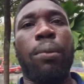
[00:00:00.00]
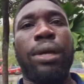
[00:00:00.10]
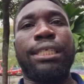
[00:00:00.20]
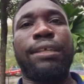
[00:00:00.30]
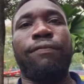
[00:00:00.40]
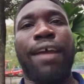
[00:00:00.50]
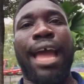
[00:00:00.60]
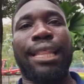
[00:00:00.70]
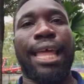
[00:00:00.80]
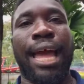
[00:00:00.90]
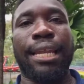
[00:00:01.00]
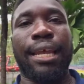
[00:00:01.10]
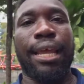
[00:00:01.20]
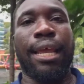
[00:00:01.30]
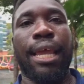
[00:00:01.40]
was the fact that
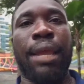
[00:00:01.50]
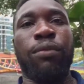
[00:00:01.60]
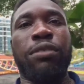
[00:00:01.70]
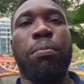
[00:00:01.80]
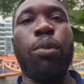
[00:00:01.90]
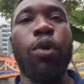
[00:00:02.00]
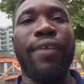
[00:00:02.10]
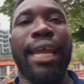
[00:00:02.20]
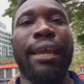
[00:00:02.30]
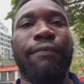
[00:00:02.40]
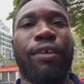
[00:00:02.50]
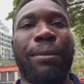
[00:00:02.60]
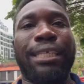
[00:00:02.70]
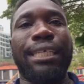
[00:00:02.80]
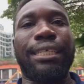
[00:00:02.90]
it was moving from
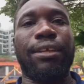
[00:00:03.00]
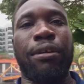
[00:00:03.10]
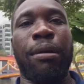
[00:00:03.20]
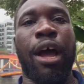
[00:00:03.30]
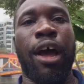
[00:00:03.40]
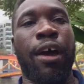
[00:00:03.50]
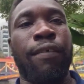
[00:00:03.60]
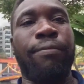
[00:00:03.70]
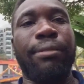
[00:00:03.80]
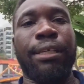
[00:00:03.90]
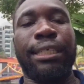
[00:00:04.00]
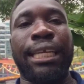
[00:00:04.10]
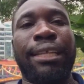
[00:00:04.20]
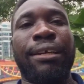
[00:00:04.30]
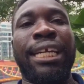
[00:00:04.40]
a system of there's
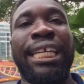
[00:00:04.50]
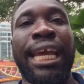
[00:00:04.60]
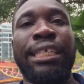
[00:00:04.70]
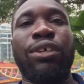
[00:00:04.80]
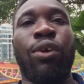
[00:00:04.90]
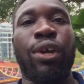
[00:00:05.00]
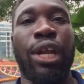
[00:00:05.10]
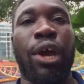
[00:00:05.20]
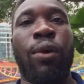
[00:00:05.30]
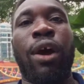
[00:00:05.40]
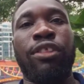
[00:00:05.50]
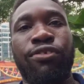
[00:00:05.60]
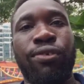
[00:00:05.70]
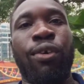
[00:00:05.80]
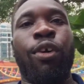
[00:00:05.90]
either a yes or a no, a
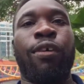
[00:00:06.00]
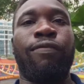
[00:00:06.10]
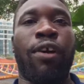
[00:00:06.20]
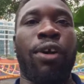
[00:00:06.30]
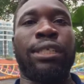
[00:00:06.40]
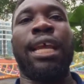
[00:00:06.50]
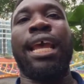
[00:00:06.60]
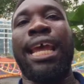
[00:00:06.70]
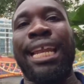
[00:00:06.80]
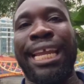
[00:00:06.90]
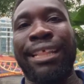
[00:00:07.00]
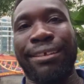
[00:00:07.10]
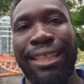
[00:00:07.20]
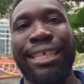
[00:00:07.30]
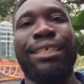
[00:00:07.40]
true or a false, and either
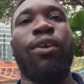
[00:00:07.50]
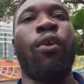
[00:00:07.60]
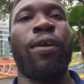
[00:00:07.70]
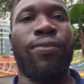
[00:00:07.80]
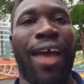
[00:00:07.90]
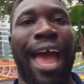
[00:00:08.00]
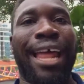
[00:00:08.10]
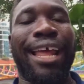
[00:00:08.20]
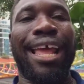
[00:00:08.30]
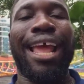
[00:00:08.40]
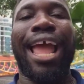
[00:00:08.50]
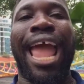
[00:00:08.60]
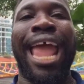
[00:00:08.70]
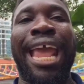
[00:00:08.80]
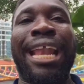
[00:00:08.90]
this or that.
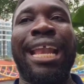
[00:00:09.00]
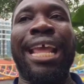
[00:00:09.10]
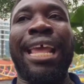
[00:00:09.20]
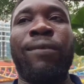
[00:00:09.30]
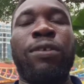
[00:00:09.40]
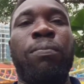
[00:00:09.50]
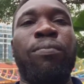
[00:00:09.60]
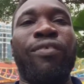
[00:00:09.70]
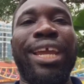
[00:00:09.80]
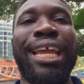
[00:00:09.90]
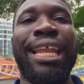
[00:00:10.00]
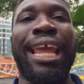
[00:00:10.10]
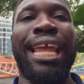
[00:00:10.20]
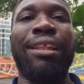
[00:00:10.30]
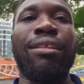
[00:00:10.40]
And it was bringing
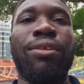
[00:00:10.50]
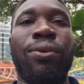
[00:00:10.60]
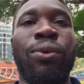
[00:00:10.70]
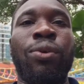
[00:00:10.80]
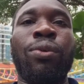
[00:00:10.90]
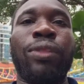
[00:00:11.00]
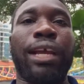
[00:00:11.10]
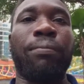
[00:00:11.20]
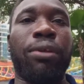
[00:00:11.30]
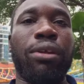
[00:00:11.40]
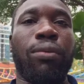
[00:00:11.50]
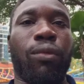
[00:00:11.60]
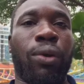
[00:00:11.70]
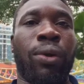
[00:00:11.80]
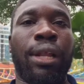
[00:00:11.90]
into the computing
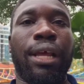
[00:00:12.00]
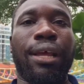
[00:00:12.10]
world